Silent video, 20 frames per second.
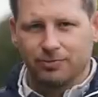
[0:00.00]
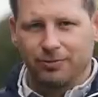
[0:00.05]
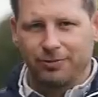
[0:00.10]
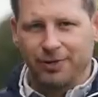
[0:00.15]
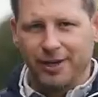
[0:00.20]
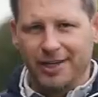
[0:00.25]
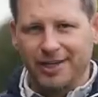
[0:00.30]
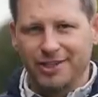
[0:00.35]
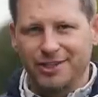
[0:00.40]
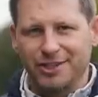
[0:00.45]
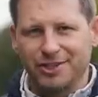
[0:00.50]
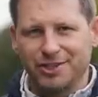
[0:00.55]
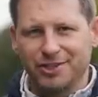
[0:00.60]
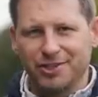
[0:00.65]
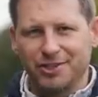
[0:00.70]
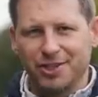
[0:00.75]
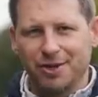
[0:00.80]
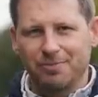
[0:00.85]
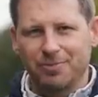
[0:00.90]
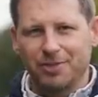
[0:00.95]
Fitness
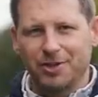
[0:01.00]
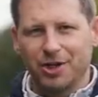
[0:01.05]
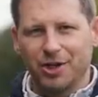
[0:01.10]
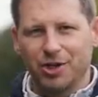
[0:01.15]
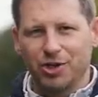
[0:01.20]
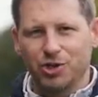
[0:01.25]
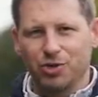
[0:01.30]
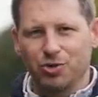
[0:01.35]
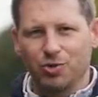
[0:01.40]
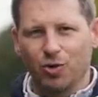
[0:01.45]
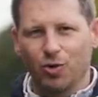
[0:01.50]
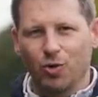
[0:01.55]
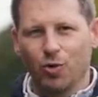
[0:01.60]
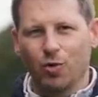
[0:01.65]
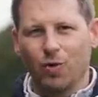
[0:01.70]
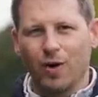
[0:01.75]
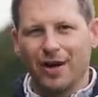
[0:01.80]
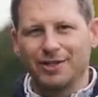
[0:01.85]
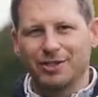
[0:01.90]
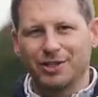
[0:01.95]
isn't something you
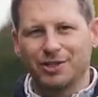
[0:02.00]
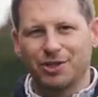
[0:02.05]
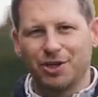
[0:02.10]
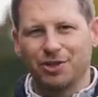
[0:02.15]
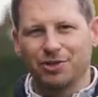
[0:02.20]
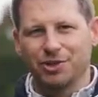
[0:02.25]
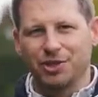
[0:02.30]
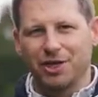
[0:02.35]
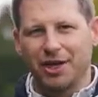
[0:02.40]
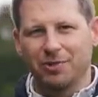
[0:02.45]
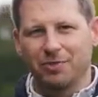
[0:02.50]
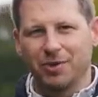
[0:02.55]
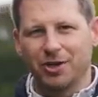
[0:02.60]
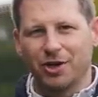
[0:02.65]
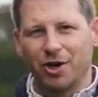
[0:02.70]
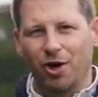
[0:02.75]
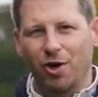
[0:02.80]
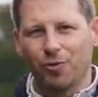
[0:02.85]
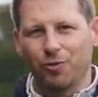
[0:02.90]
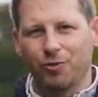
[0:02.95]
always associate
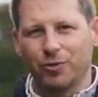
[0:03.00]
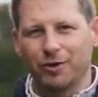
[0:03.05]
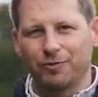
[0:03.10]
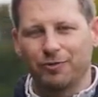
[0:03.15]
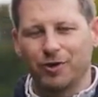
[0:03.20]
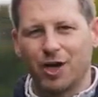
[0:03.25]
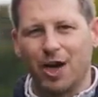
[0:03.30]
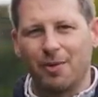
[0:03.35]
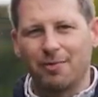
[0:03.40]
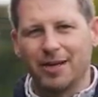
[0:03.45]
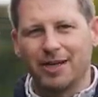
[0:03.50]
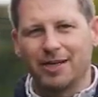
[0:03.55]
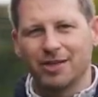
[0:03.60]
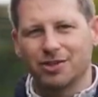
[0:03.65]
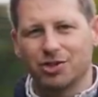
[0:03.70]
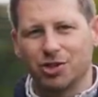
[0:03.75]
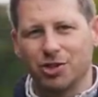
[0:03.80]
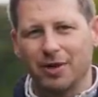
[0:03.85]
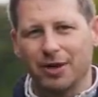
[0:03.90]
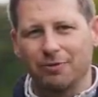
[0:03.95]
with golf, and if you're coming
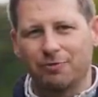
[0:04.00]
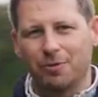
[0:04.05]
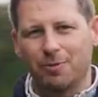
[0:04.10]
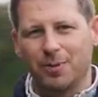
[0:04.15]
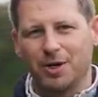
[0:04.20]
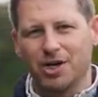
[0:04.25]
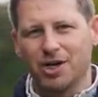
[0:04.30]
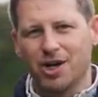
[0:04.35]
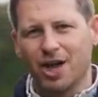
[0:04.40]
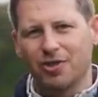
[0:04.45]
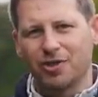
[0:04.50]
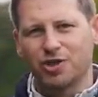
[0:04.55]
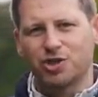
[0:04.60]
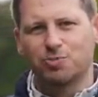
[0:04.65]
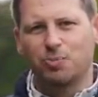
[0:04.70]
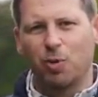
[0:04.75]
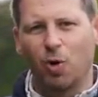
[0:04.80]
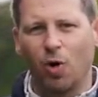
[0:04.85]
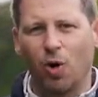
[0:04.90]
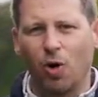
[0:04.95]
to it from another
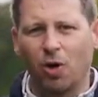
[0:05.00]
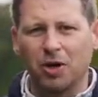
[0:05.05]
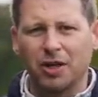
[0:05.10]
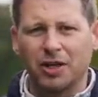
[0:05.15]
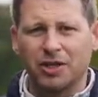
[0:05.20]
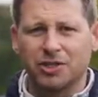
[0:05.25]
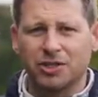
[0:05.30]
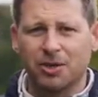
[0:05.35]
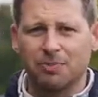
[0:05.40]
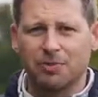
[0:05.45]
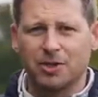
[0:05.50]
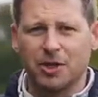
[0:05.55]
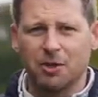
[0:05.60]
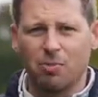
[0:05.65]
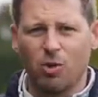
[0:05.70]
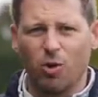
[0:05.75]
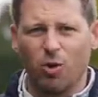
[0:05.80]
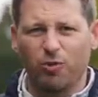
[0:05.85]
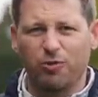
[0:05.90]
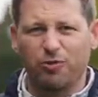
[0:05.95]
sport,
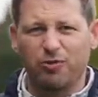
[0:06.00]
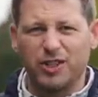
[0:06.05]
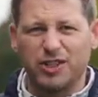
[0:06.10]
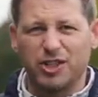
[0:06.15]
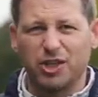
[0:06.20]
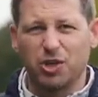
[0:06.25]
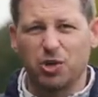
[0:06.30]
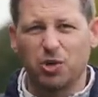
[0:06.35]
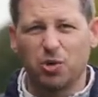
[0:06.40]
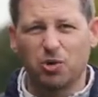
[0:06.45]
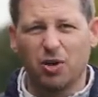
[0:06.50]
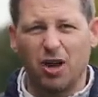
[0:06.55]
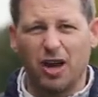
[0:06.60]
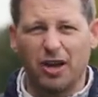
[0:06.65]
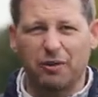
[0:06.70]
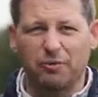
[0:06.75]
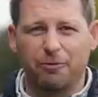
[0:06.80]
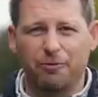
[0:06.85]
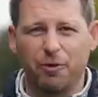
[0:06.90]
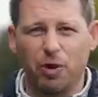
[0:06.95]
something more physical
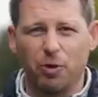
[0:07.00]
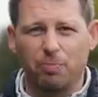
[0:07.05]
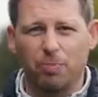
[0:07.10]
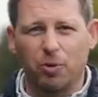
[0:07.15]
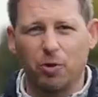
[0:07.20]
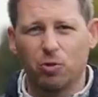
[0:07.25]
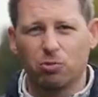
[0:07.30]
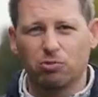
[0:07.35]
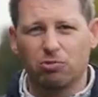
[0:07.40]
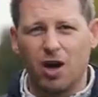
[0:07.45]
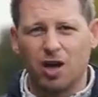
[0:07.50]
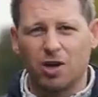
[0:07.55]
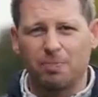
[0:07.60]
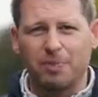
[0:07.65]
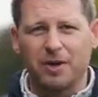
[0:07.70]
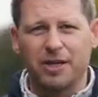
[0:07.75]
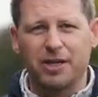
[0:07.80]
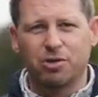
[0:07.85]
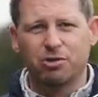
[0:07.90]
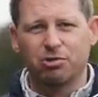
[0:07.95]
like football,
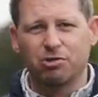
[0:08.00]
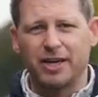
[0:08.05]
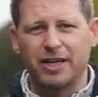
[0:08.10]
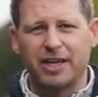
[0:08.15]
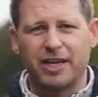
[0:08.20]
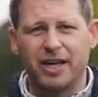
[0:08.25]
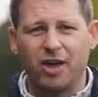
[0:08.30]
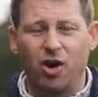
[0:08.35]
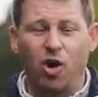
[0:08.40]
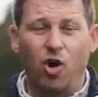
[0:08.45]
rugby, cricket,